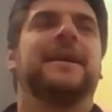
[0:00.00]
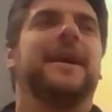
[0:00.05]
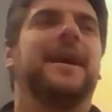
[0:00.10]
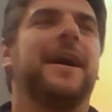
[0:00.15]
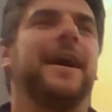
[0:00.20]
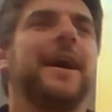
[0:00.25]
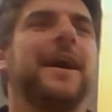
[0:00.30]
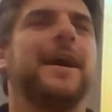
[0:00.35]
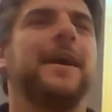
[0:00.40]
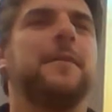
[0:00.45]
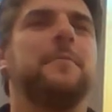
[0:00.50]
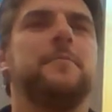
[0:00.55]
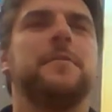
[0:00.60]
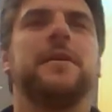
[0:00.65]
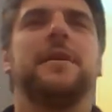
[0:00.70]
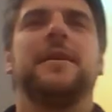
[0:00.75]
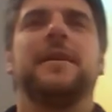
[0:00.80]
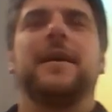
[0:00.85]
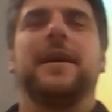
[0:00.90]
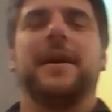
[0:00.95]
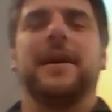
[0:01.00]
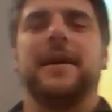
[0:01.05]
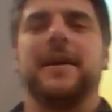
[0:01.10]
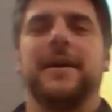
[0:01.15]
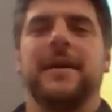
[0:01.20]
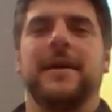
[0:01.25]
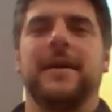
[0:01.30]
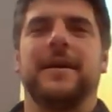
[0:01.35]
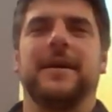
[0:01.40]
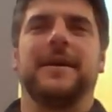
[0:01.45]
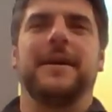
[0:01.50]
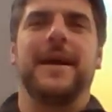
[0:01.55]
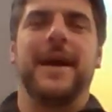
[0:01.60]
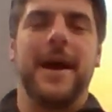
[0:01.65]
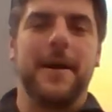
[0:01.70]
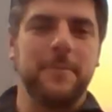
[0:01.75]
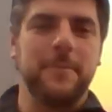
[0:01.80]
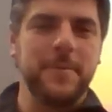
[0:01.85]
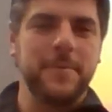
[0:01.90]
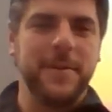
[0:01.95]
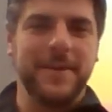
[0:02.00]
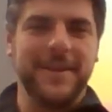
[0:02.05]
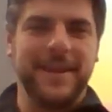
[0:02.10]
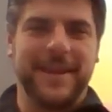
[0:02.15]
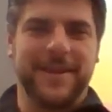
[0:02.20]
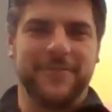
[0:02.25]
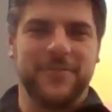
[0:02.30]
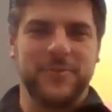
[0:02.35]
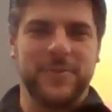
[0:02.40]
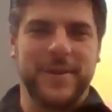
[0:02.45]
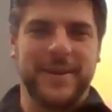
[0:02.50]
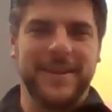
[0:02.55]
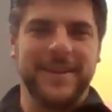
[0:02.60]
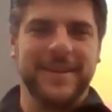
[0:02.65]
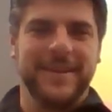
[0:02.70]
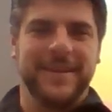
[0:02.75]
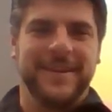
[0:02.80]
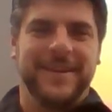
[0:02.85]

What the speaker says: Happy Monday, everybody.